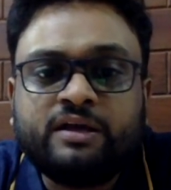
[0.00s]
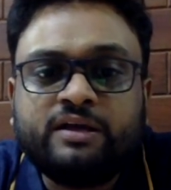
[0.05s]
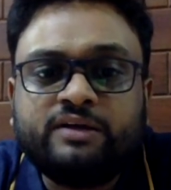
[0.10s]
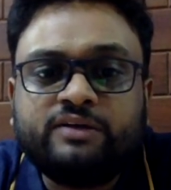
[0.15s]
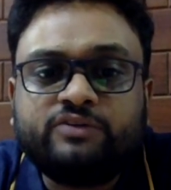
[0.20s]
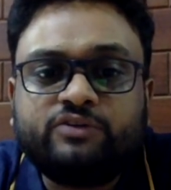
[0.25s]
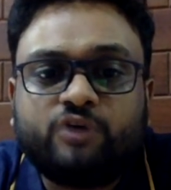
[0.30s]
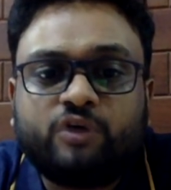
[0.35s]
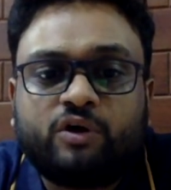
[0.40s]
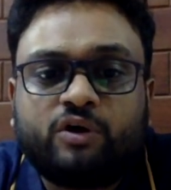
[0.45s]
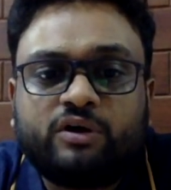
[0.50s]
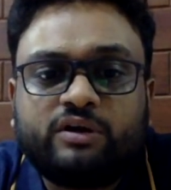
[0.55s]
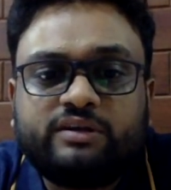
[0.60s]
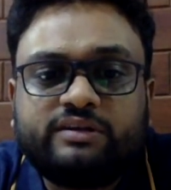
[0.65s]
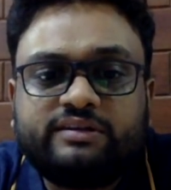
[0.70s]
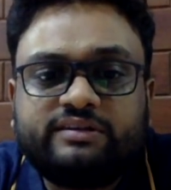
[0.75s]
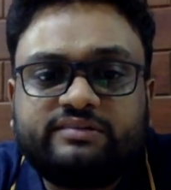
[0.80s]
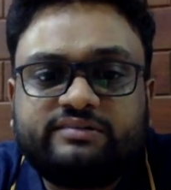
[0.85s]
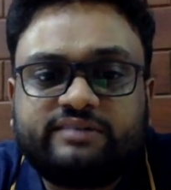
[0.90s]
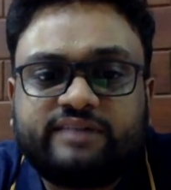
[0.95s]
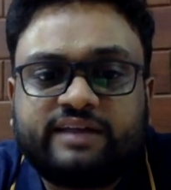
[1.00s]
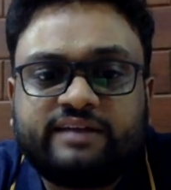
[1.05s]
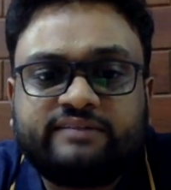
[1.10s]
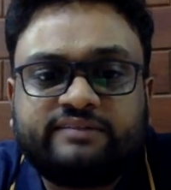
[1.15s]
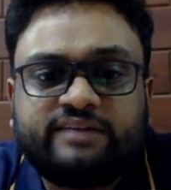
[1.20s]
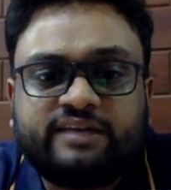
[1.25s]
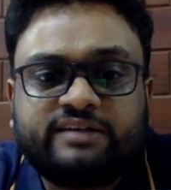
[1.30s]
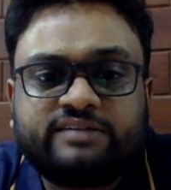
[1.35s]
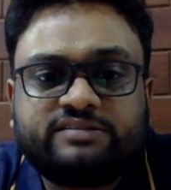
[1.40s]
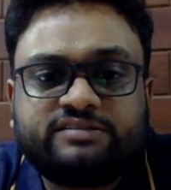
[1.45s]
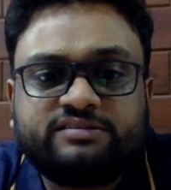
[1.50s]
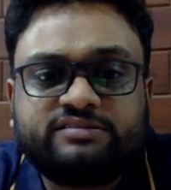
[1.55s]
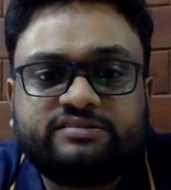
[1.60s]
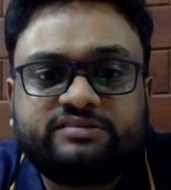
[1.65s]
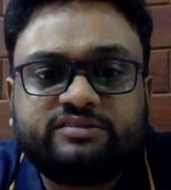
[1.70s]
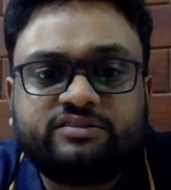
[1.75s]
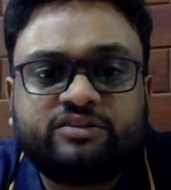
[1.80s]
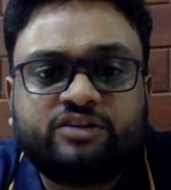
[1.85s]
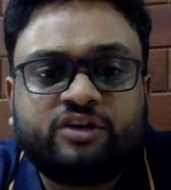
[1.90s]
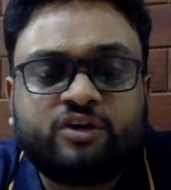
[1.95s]
So all these transactions,
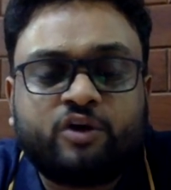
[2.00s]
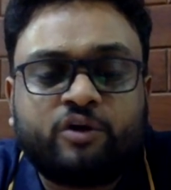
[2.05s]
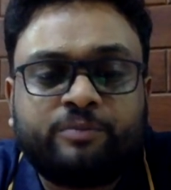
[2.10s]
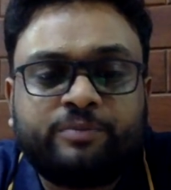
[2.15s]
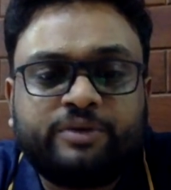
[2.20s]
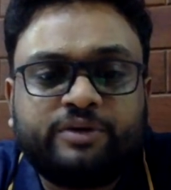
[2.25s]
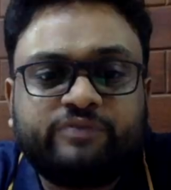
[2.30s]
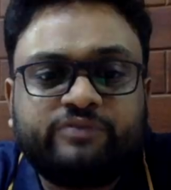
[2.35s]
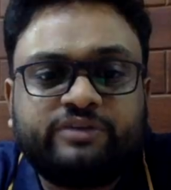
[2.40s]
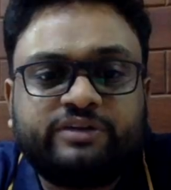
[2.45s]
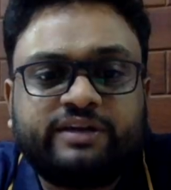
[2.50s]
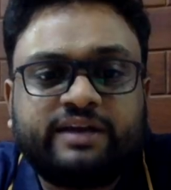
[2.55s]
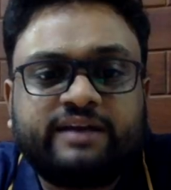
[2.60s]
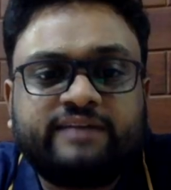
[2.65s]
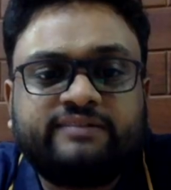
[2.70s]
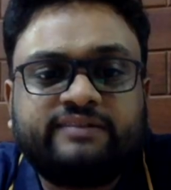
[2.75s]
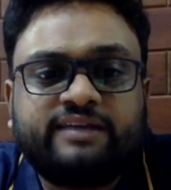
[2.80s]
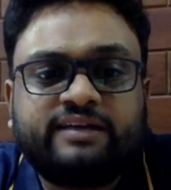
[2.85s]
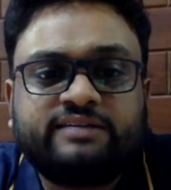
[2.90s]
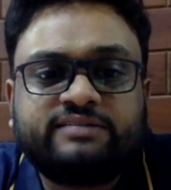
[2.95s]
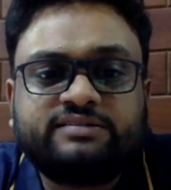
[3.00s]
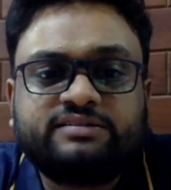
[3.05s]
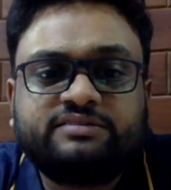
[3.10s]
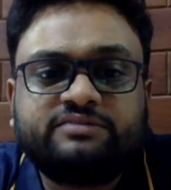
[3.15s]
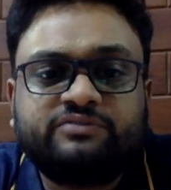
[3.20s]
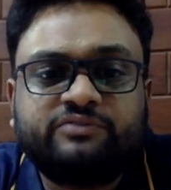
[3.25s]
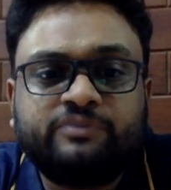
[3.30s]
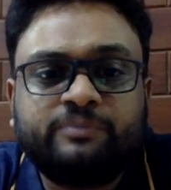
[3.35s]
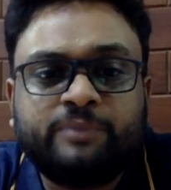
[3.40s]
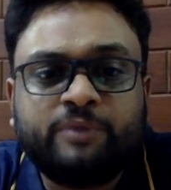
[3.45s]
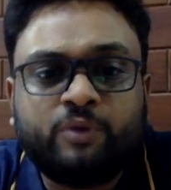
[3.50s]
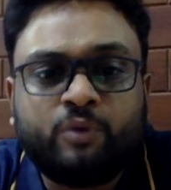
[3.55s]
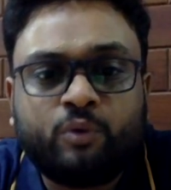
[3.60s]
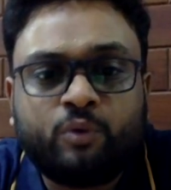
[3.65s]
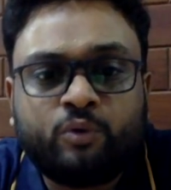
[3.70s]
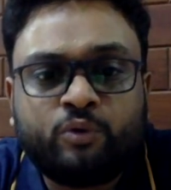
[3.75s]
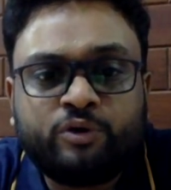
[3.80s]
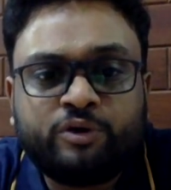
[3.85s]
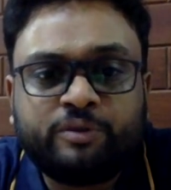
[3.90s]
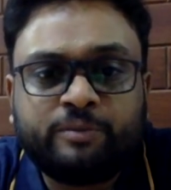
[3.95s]
the copy of the transactions will be
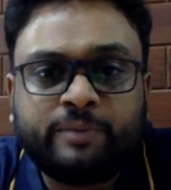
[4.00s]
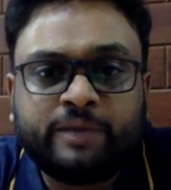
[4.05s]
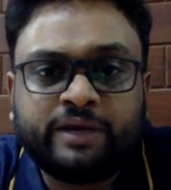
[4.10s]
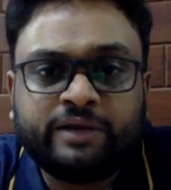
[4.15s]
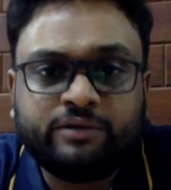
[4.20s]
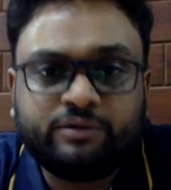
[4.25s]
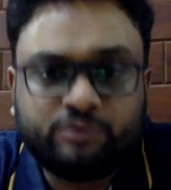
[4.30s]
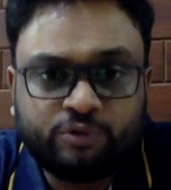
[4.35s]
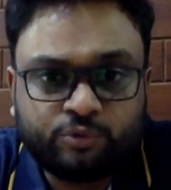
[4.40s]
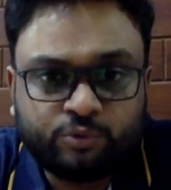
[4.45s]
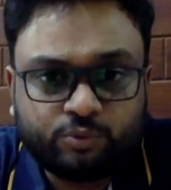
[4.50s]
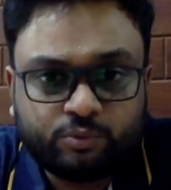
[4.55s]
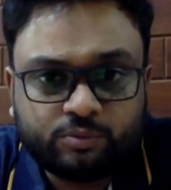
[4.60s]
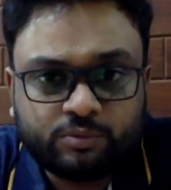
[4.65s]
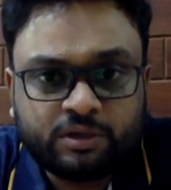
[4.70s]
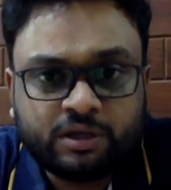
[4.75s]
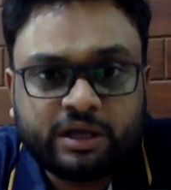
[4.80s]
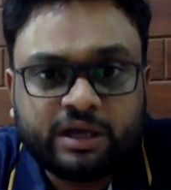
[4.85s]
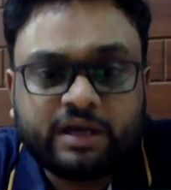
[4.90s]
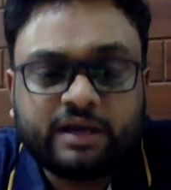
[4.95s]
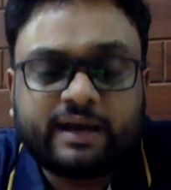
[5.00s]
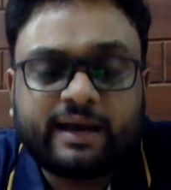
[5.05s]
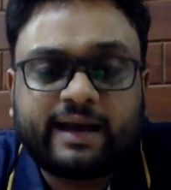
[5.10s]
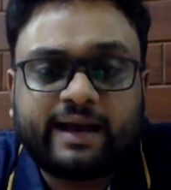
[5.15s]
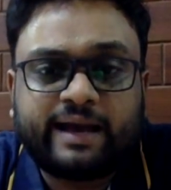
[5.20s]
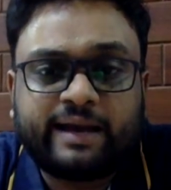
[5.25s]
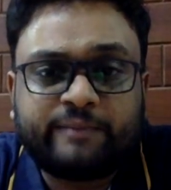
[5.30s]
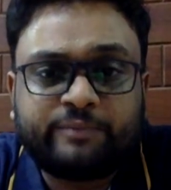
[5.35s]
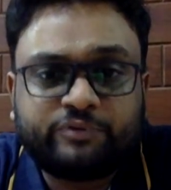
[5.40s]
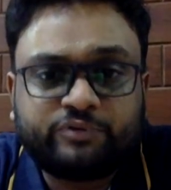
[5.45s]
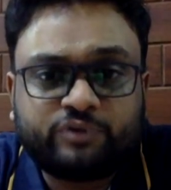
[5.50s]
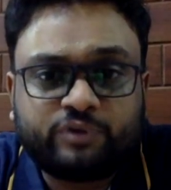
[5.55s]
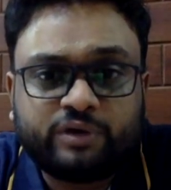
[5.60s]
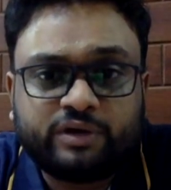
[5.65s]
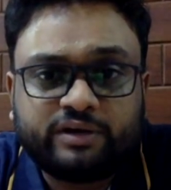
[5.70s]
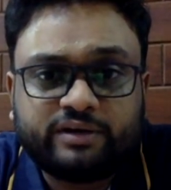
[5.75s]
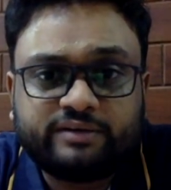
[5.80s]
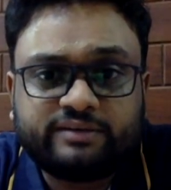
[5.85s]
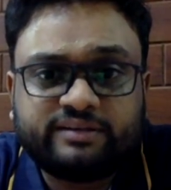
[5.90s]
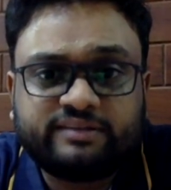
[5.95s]
owned by you, Amazon,
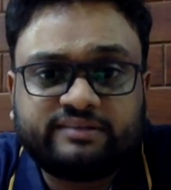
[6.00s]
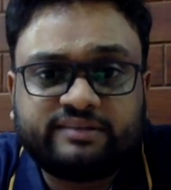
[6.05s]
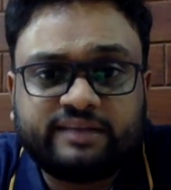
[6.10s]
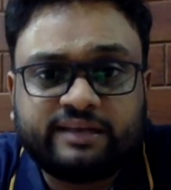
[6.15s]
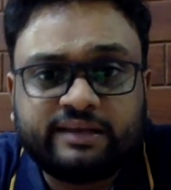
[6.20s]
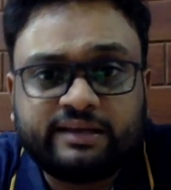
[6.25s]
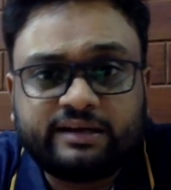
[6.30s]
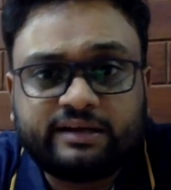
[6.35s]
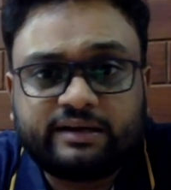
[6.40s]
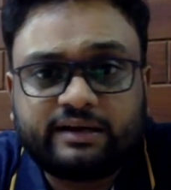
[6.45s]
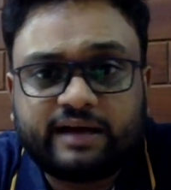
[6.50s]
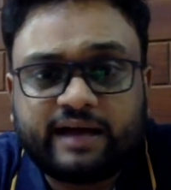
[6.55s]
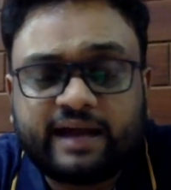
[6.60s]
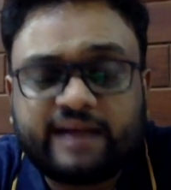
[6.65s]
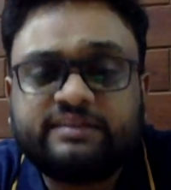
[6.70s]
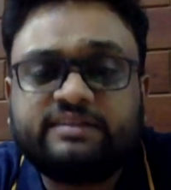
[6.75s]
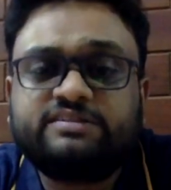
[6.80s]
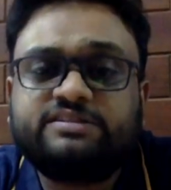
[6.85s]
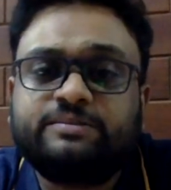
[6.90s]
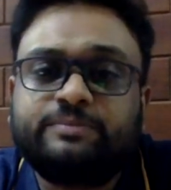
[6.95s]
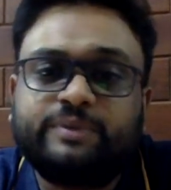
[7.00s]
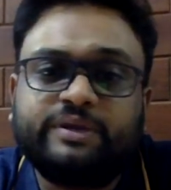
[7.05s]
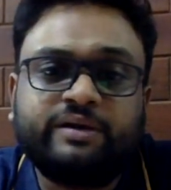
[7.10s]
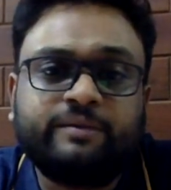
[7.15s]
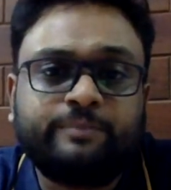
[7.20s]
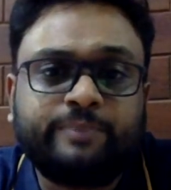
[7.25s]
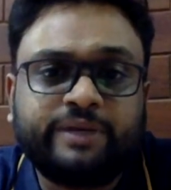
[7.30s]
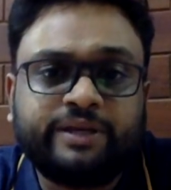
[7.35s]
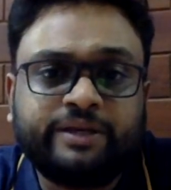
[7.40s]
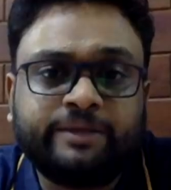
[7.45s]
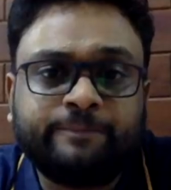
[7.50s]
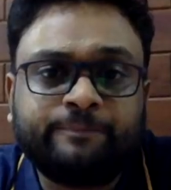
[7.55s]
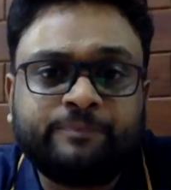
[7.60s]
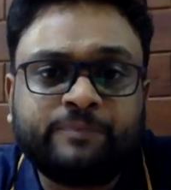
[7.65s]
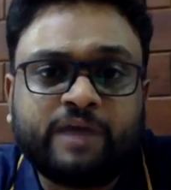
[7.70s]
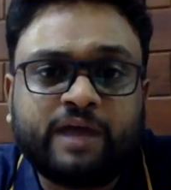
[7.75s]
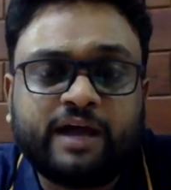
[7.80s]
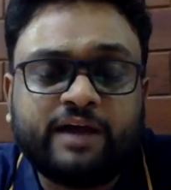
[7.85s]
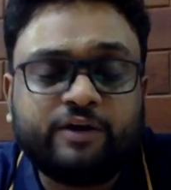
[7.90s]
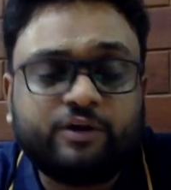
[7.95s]
the seller, and the shipping company,
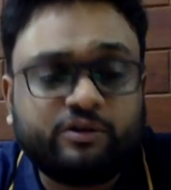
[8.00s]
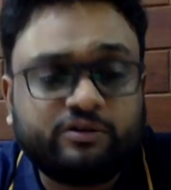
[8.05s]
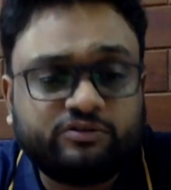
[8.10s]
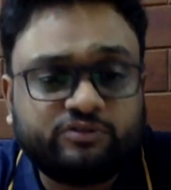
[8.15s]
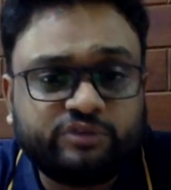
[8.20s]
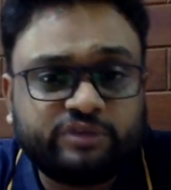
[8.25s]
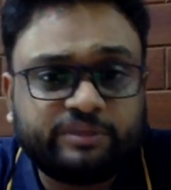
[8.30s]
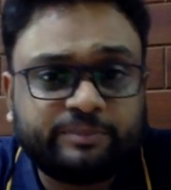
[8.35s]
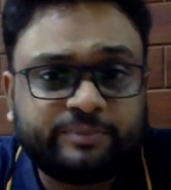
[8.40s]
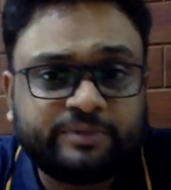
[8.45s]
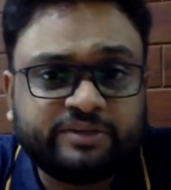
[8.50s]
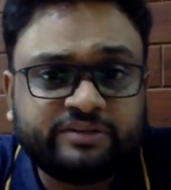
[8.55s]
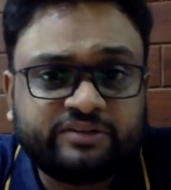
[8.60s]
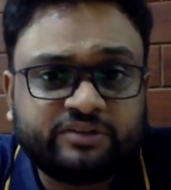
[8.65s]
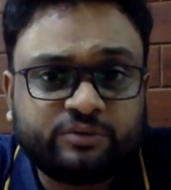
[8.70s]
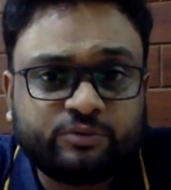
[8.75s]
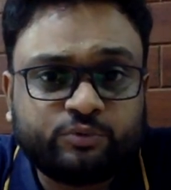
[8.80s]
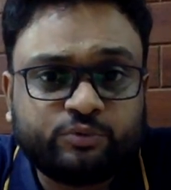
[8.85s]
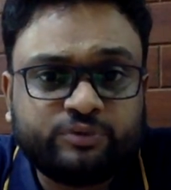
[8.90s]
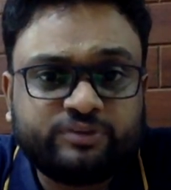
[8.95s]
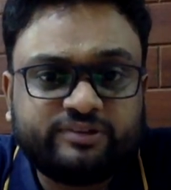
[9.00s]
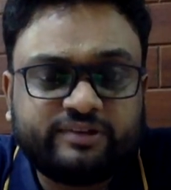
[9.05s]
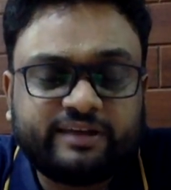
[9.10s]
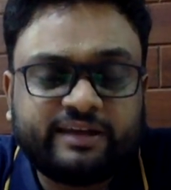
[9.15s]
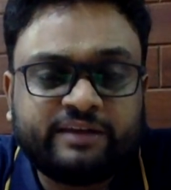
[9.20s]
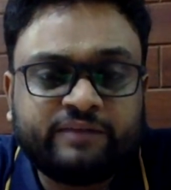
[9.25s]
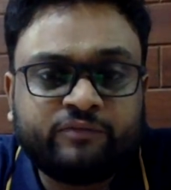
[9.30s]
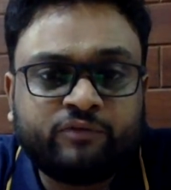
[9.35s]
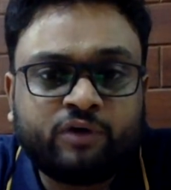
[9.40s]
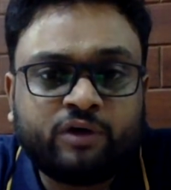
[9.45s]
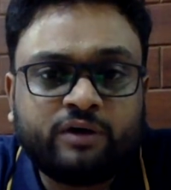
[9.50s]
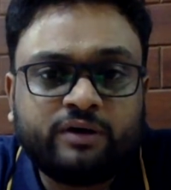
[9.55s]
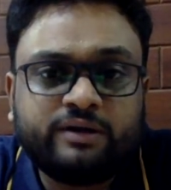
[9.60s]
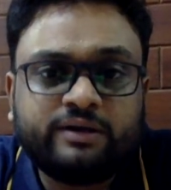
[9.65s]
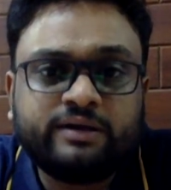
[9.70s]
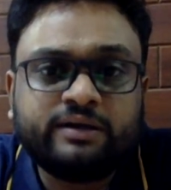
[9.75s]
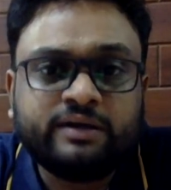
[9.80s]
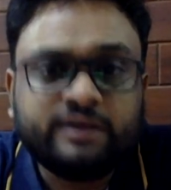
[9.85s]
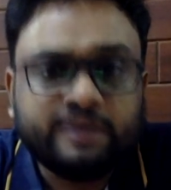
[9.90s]
and also the person who is involved